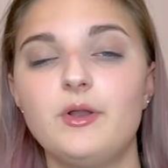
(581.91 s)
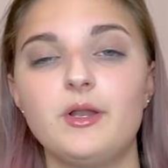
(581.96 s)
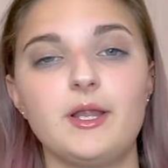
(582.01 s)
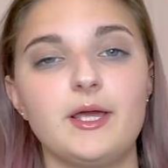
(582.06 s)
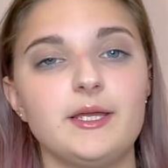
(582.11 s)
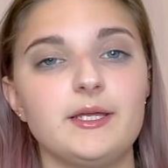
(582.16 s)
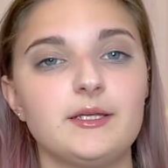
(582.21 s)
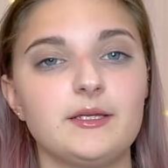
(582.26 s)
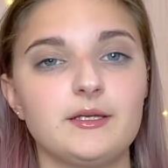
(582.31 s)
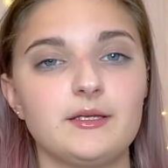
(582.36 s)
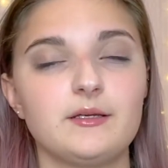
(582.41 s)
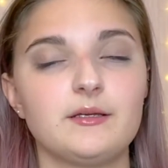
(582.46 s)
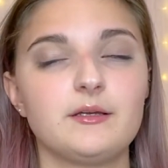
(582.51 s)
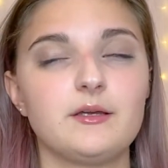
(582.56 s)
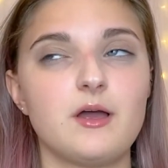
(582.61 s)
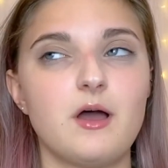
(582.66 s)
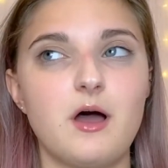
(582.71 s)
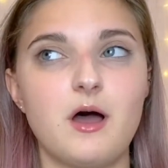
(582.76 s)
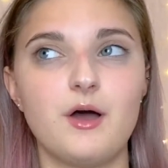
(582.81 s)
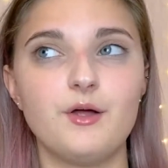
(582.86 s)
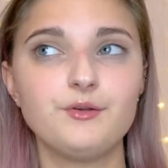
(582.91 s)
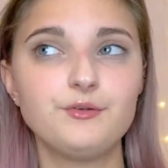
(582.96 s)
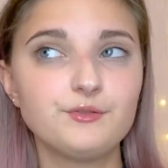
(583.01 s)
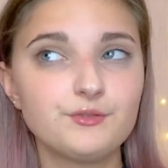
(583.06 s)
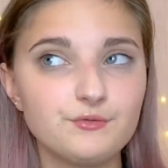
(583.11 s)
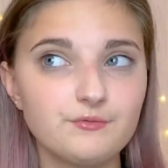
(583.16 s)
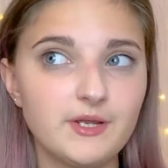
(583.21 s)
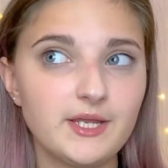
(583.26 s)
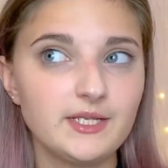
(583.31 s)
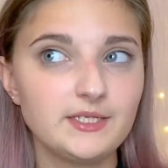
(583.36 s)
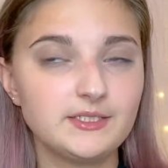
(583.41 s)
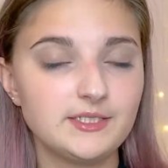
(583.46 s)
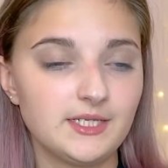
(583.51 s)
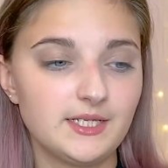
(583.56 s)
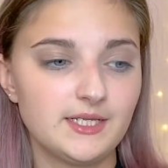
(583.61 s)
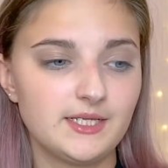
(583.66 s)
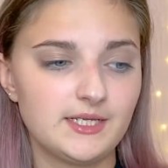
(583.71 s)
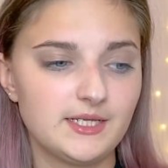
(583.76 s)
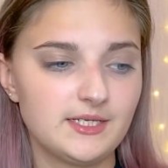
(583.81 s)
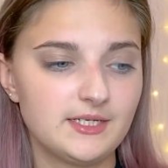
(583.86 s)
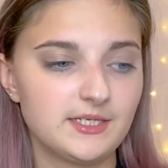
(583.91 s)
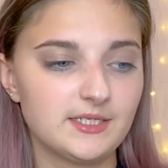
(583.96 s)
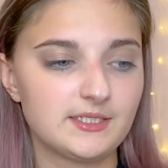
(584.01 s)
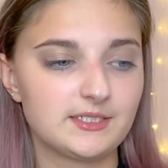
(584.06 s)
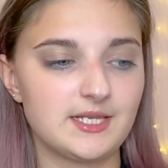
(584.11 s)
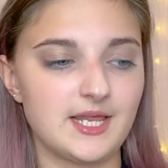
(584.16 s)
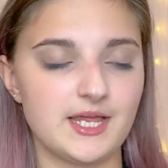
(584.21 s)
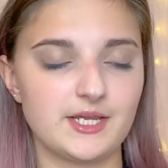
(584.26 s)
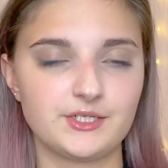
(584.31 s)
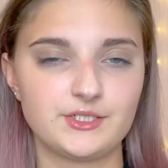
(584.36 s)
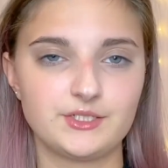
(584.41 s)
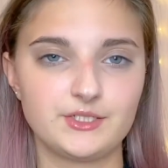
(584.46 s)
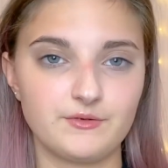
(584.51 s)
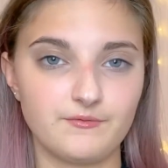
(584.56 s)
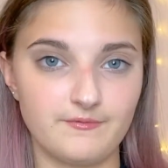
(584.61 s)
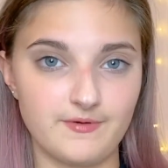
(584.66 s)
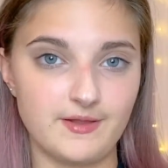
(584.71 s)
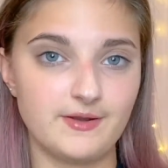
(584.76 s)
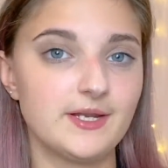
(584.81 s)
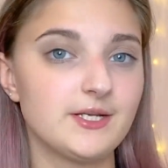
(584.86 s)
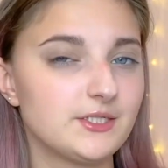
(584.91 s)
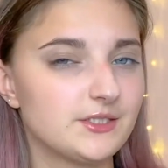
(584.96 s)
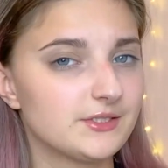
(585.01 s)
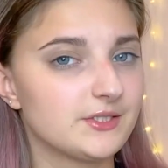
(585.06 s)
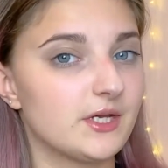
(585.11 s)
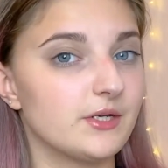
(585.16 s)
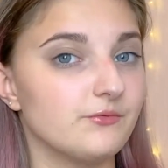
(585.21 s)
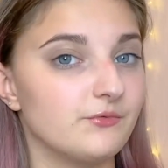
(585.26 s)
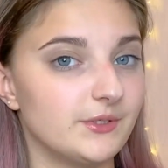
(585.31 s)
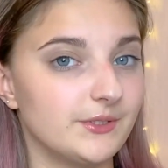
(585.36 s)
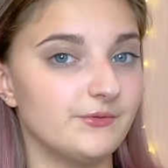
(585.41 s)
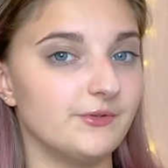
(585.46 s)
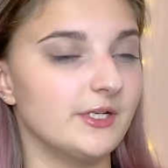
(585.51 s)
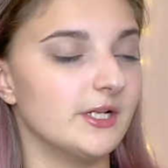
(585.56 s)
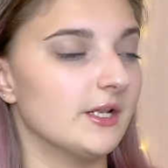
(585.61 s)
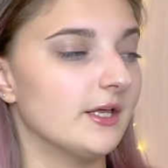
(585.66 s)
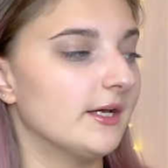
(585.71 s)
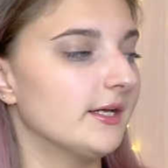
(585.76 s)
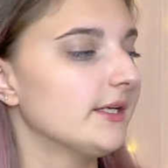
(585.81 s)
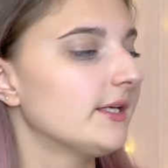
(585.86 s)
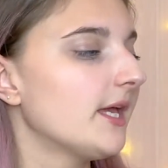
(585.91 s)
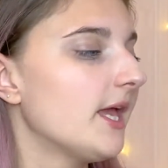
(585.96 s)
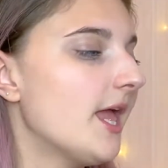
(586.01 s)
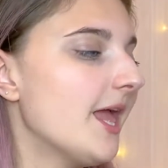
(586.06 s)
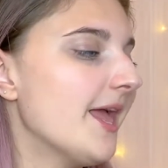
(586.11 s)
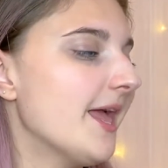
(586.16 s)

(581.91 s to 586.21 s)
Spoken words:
like underrated slash foundations that I really like.